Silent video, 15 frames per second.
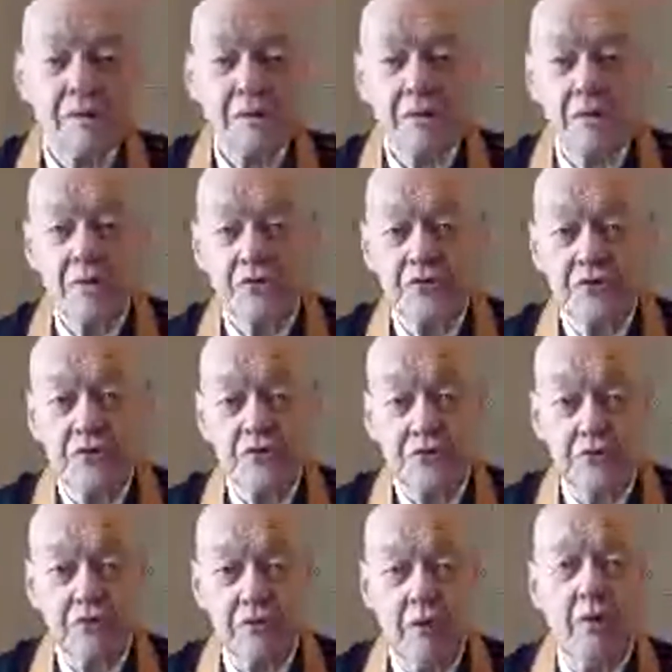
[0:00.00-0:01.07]
Who's
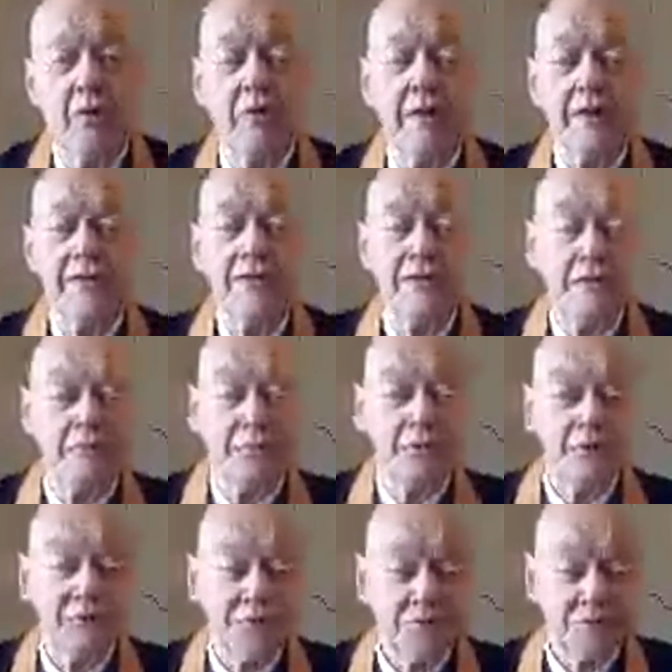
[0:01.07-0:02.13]
Junshu? Oh, that's the
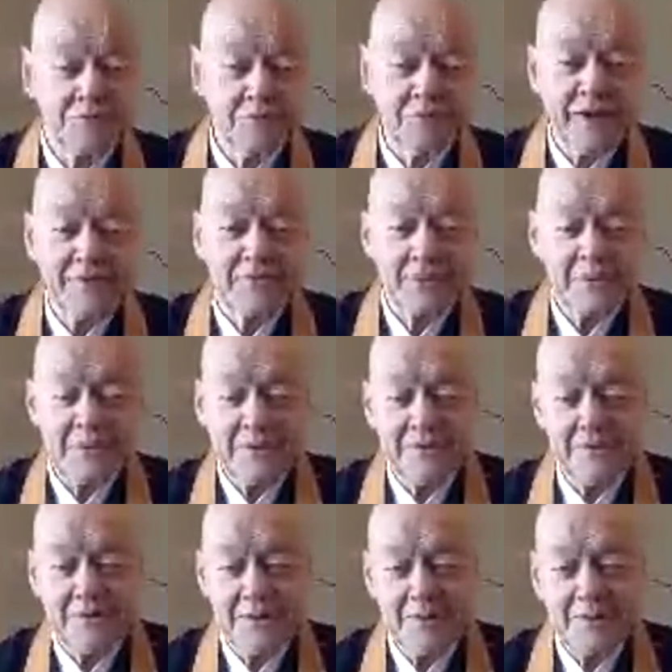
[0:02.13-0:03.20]
person who asked me
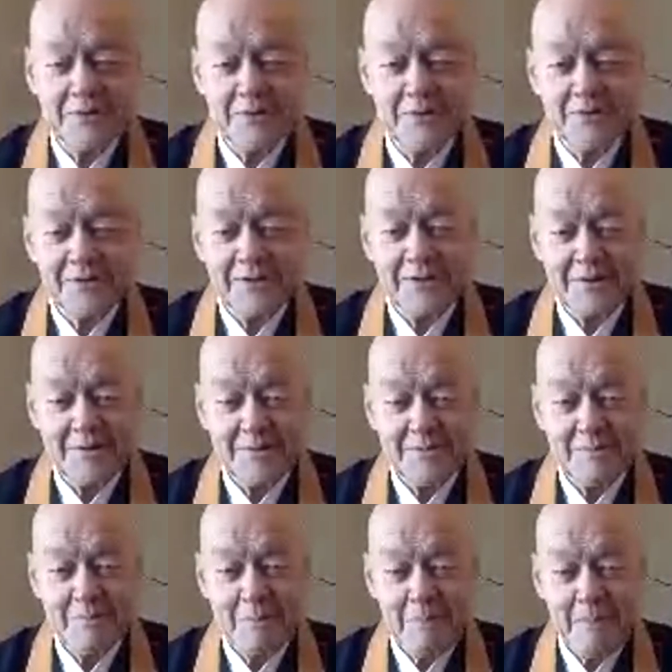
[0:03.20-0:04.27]
about the Dharma talk
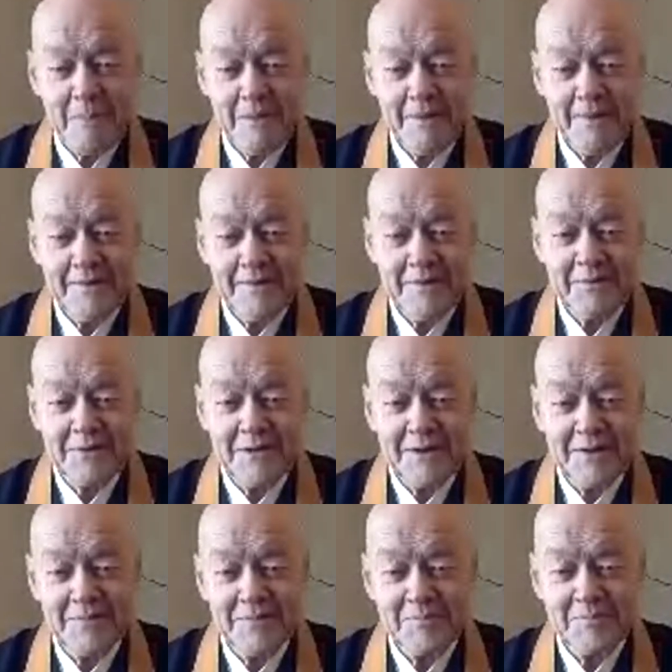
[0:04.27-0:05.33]
title. Okay.